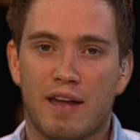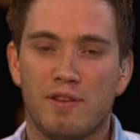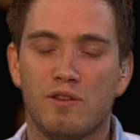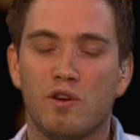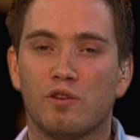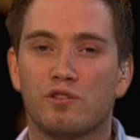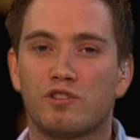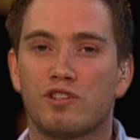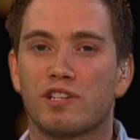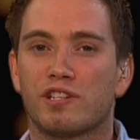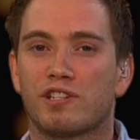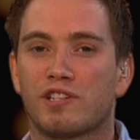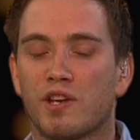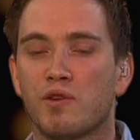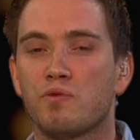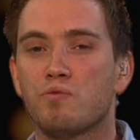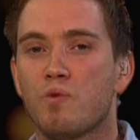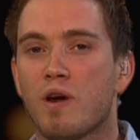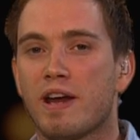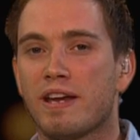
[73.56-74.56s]
And not just
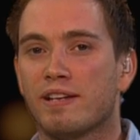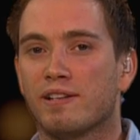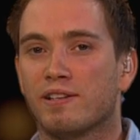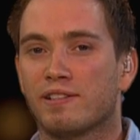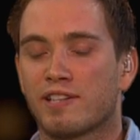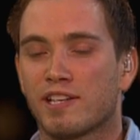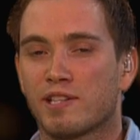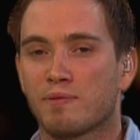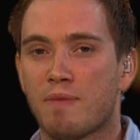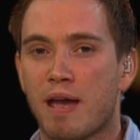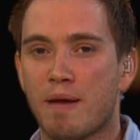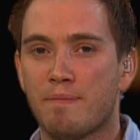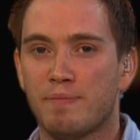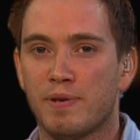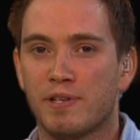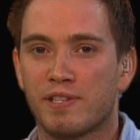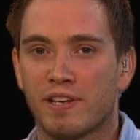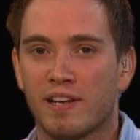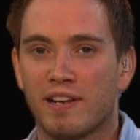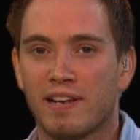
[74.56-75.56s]
in Wales, as
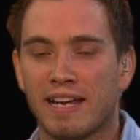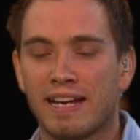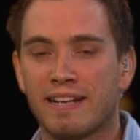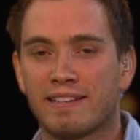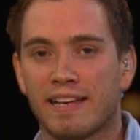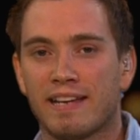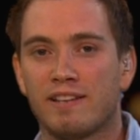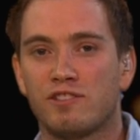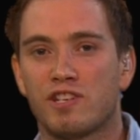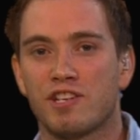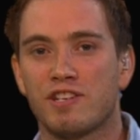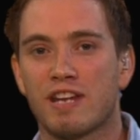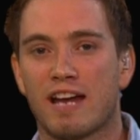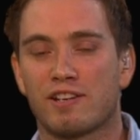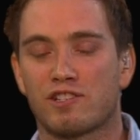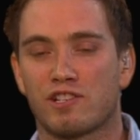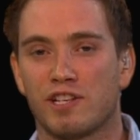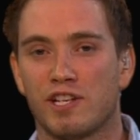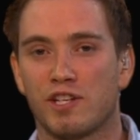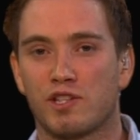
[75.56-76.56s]
members are linked
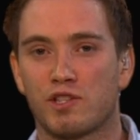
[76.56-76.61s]
internationally